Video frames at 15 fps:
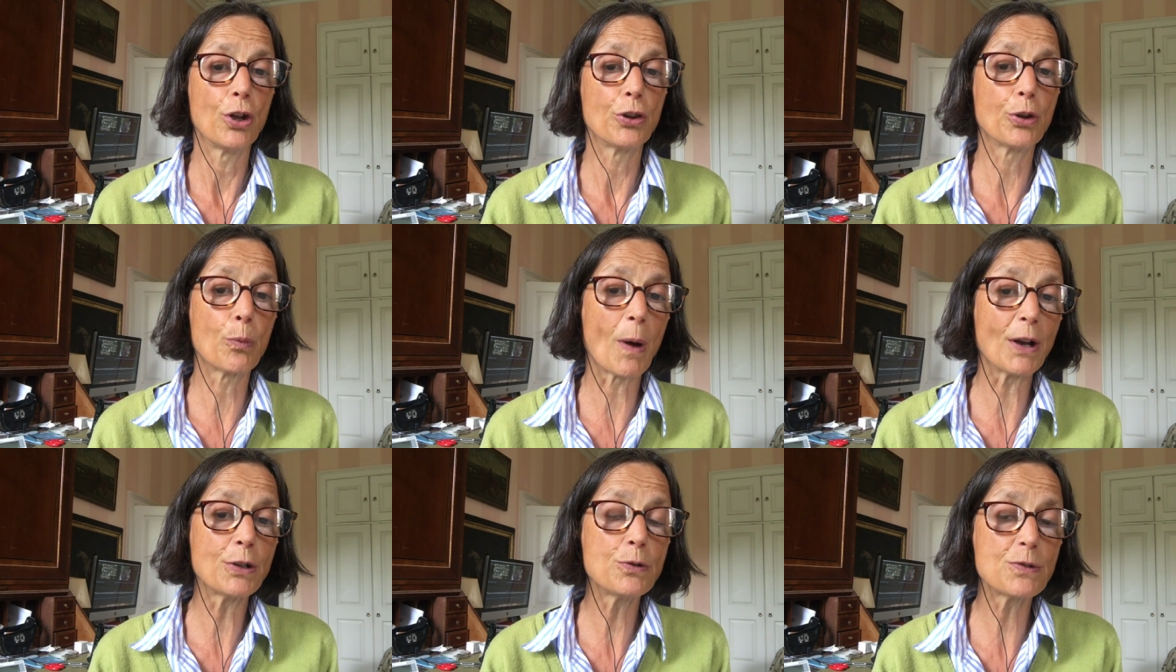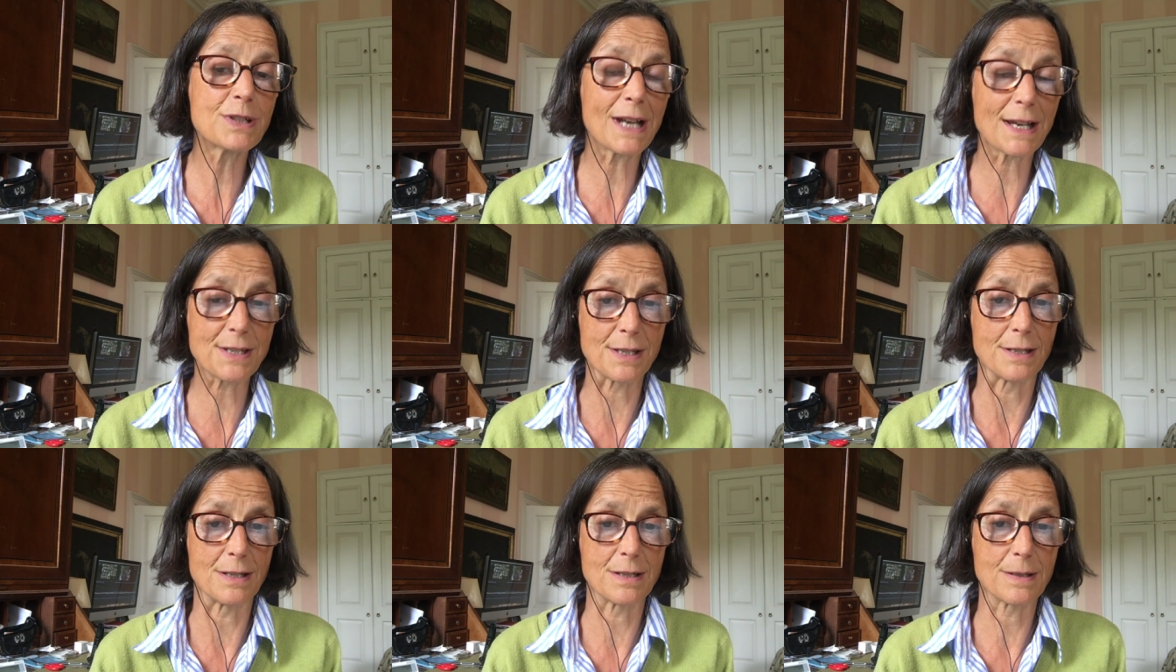The one who
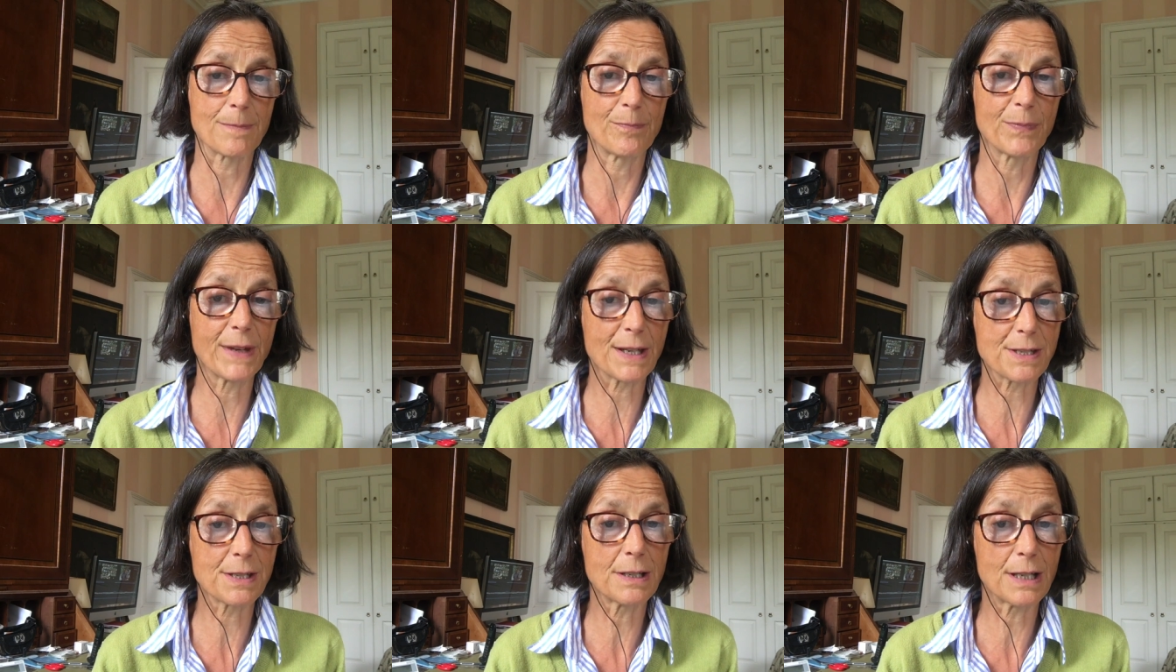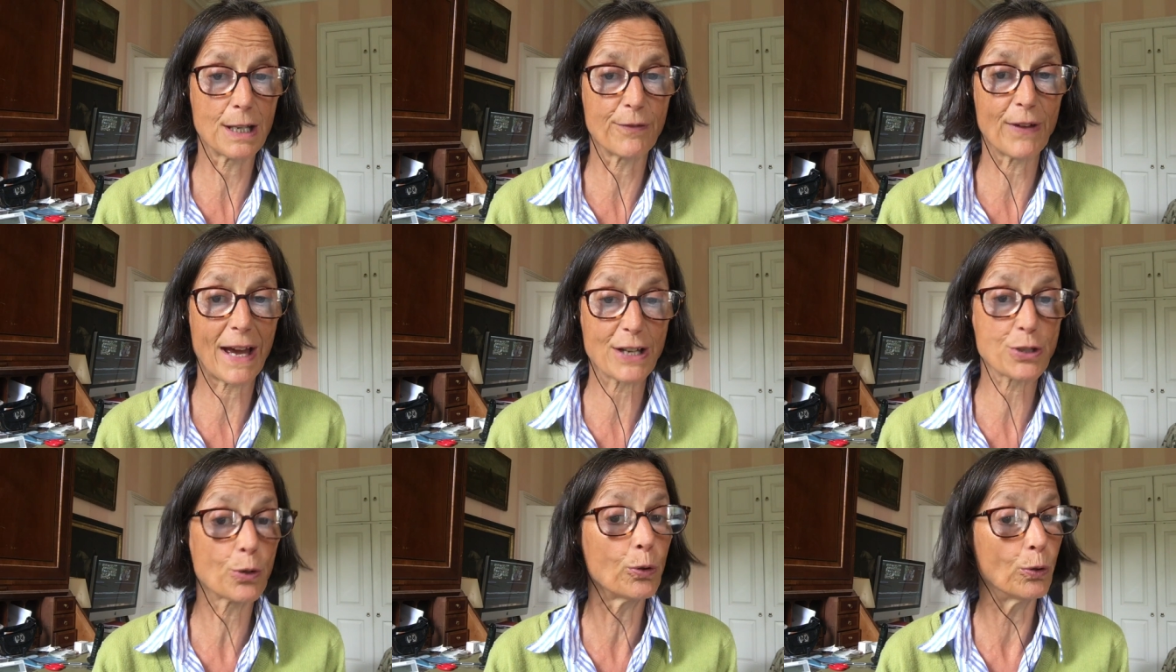doesn't, doesn't live
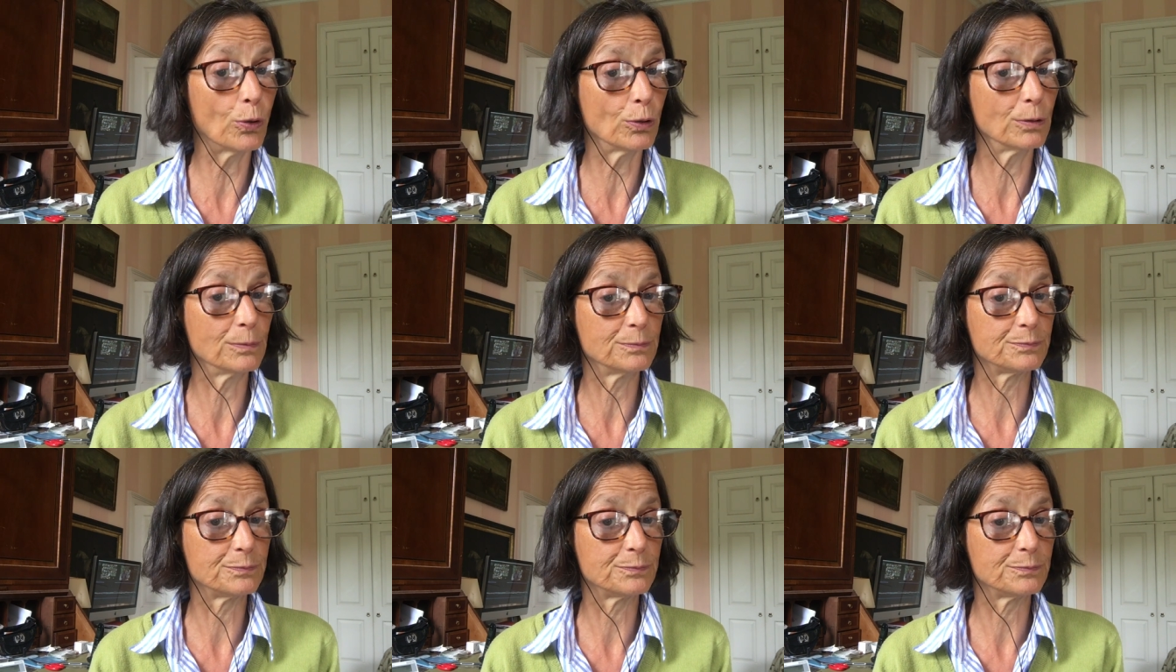at all.